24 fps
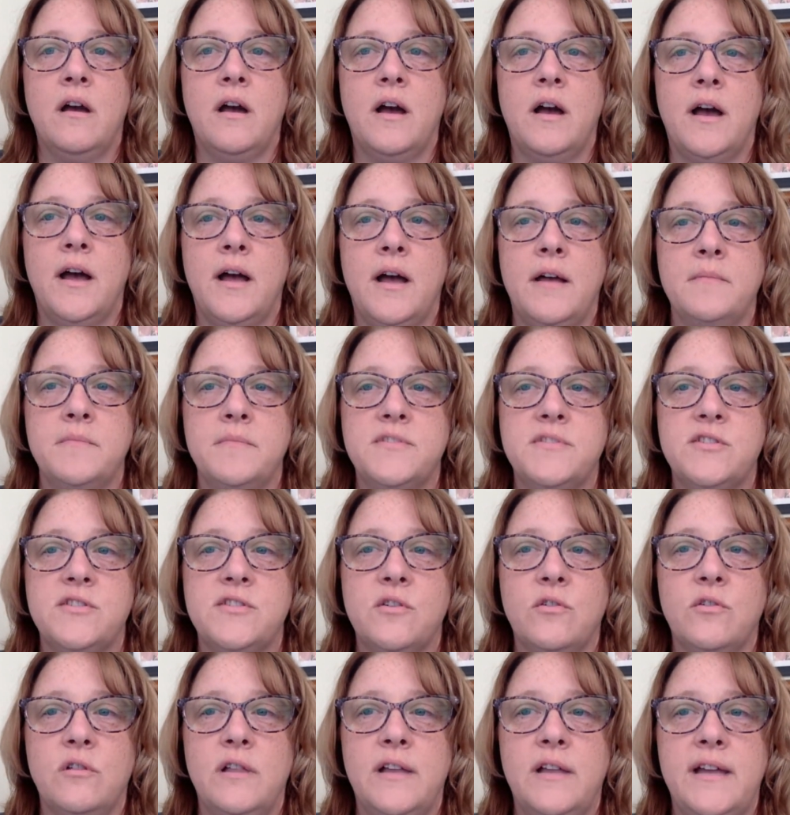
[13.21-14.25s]
I'm
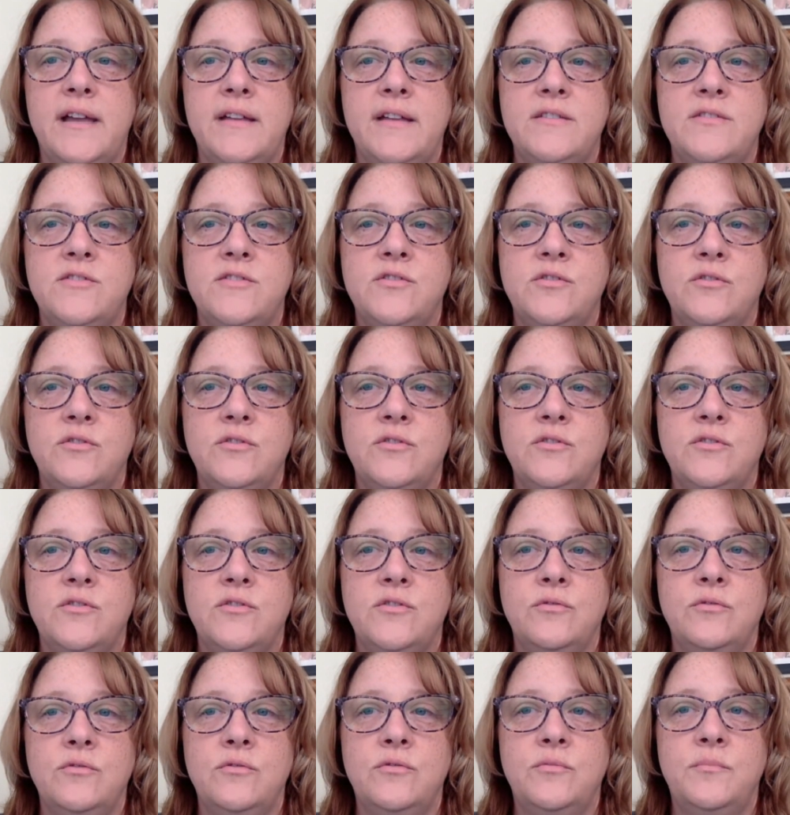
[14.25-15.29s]
so glad
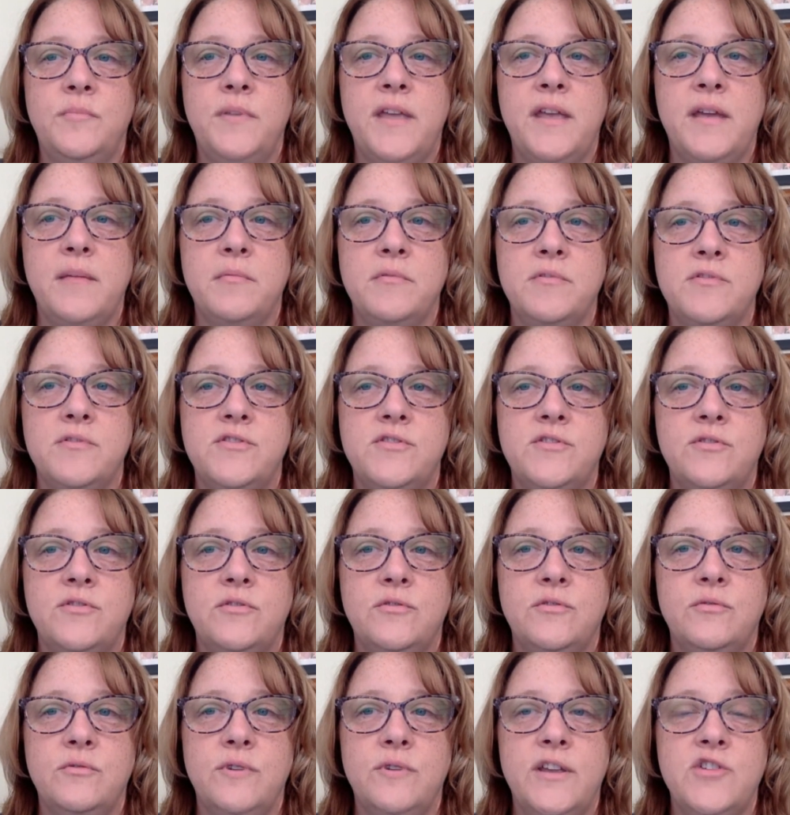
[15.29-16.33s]
to be able
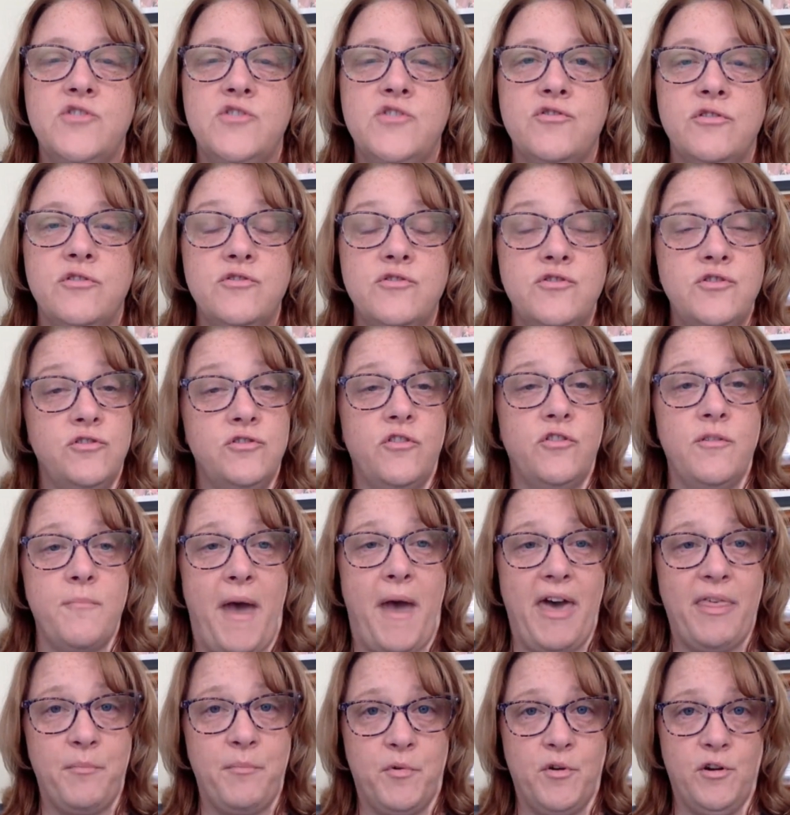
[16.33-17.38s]
to introduce you
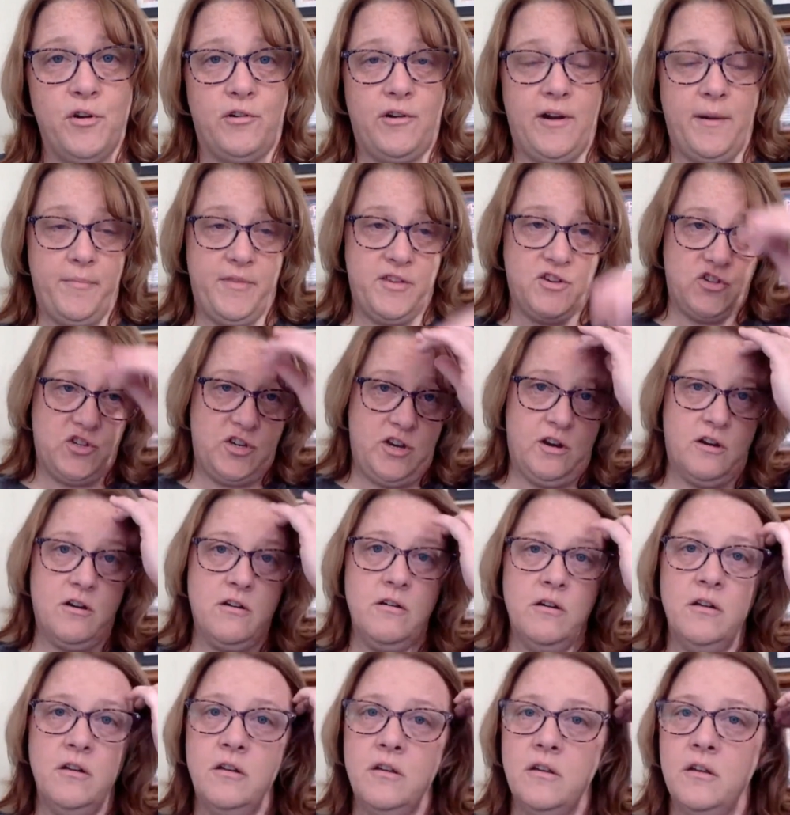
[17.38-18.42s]
to the math program this
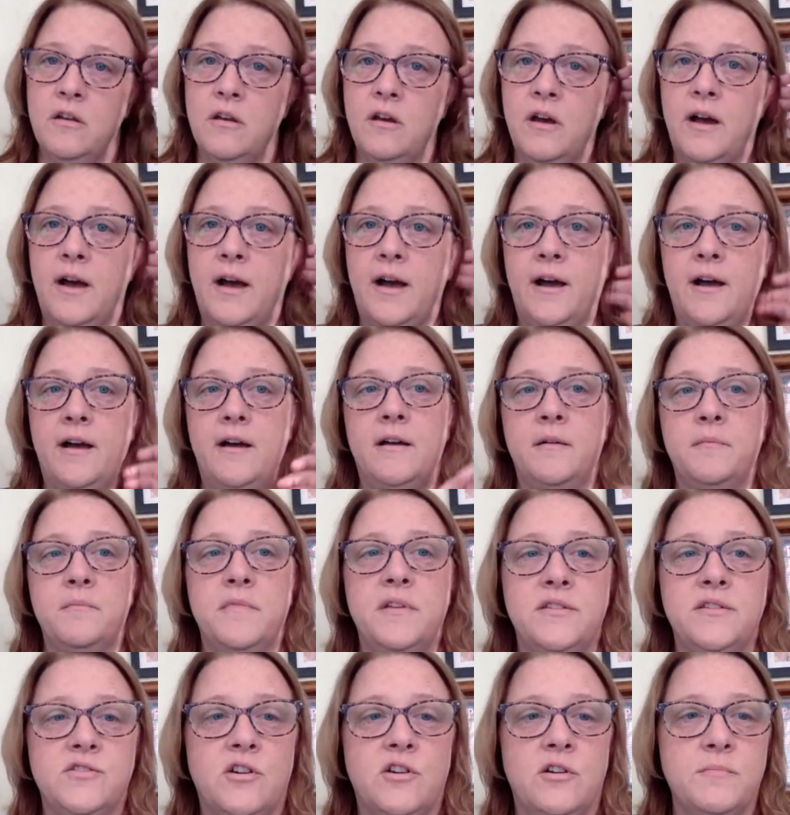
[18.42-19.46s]
year
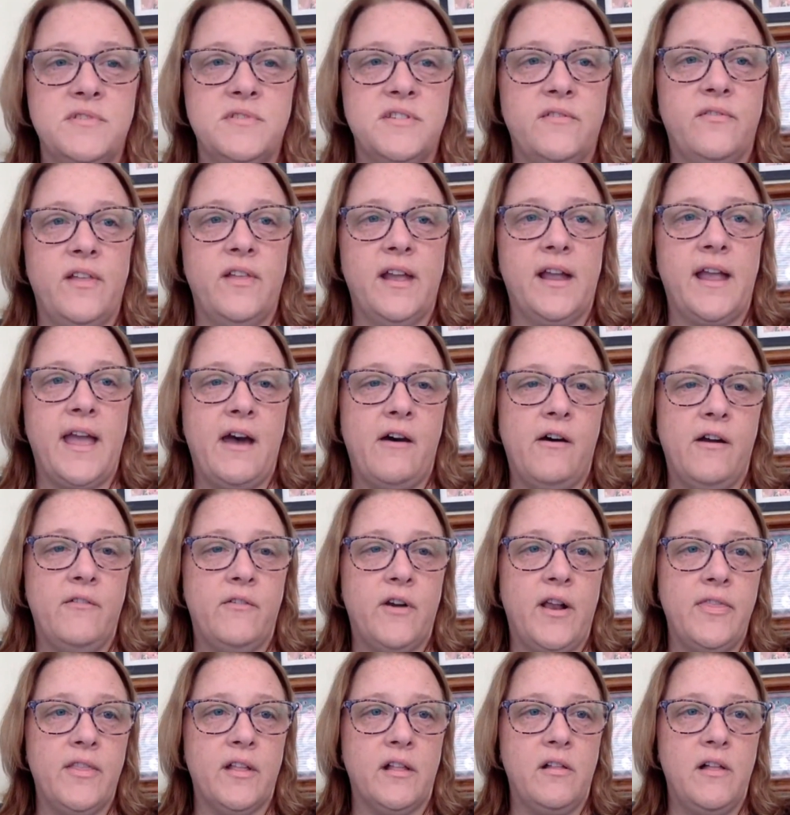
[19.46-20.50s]
in terms of like how I
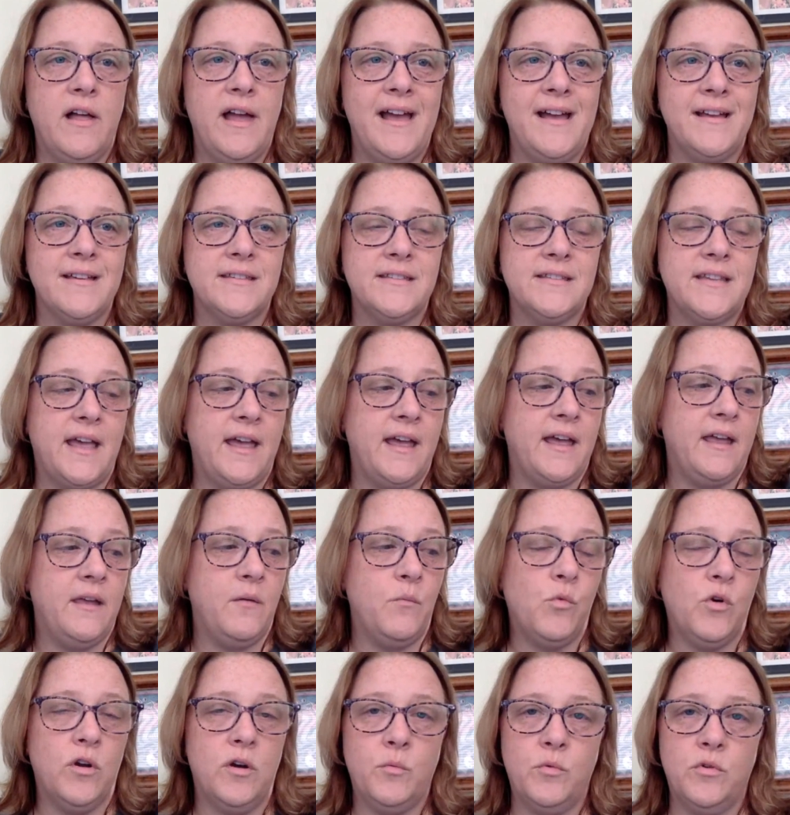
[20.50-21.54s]
run the class
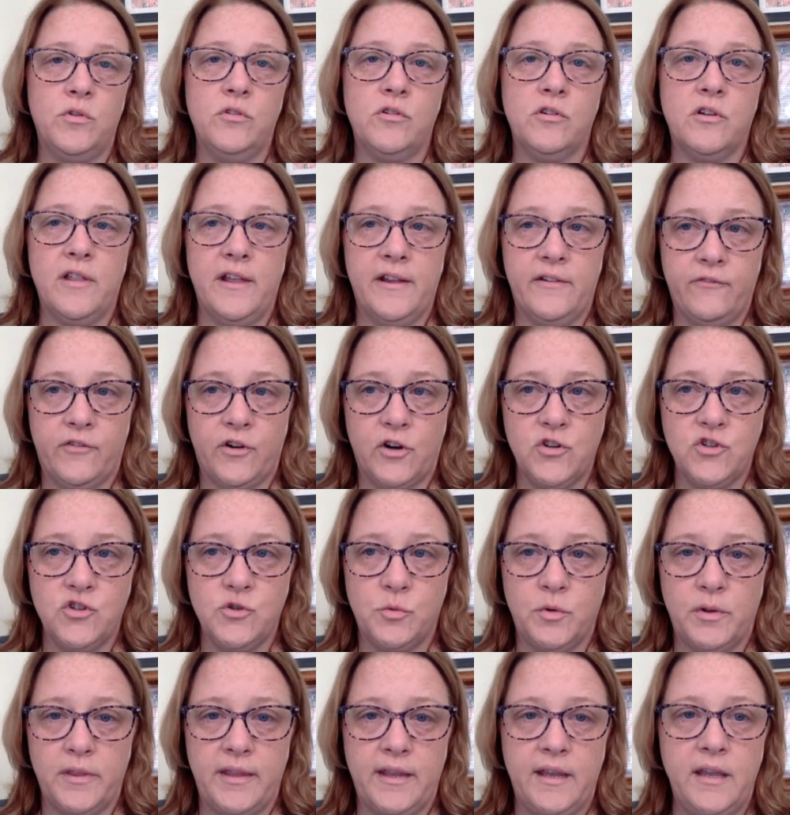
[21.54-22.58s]
and what it will look like
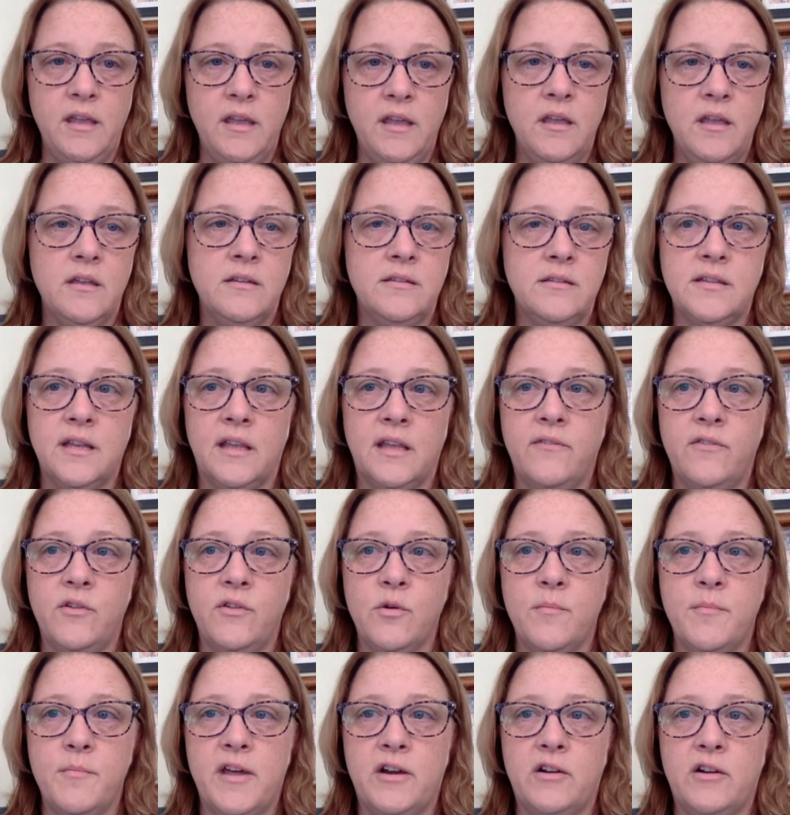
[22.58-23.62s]
virtually to give you
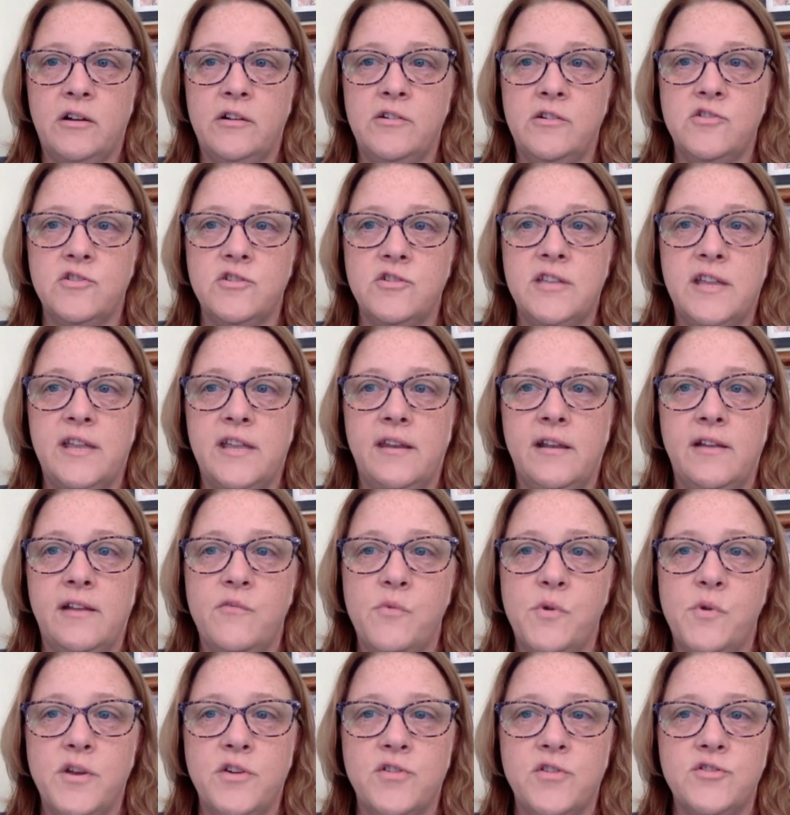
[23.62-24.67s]
a better understanding of
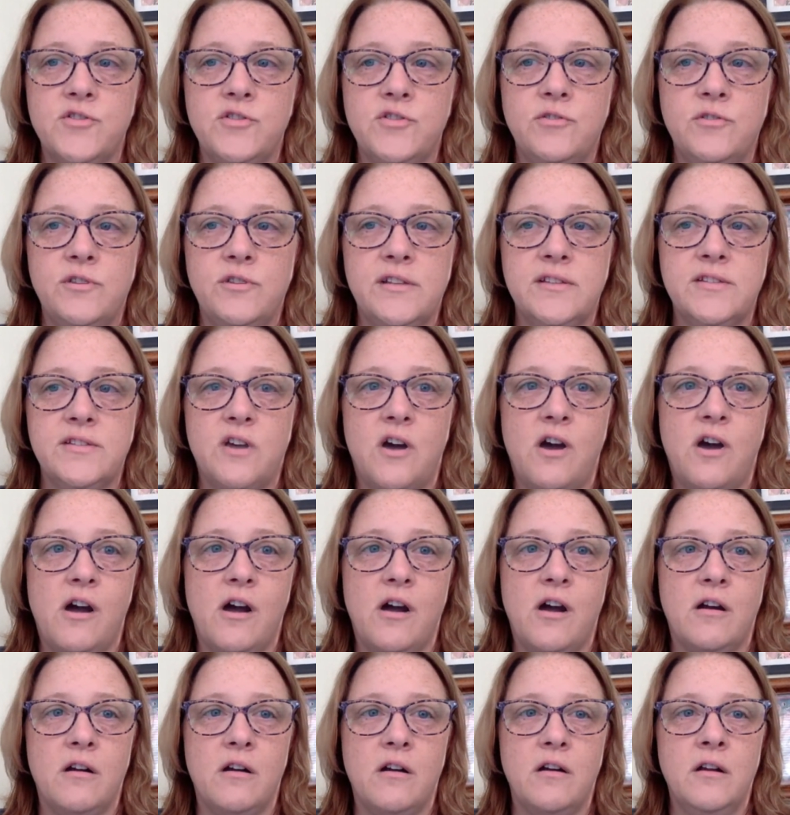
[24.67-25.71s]
what your students
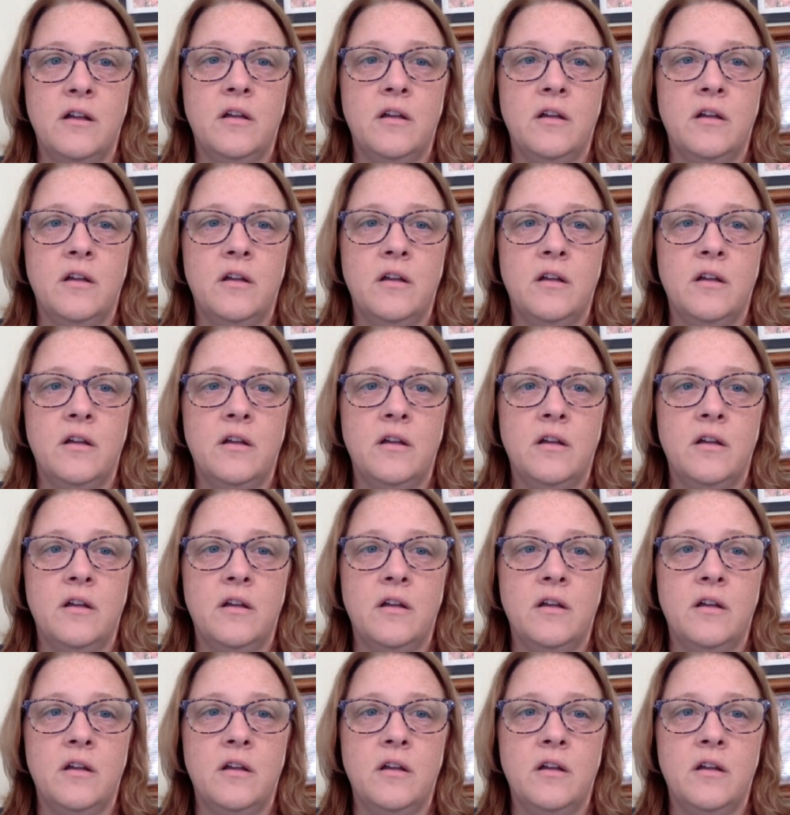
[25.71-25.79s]
are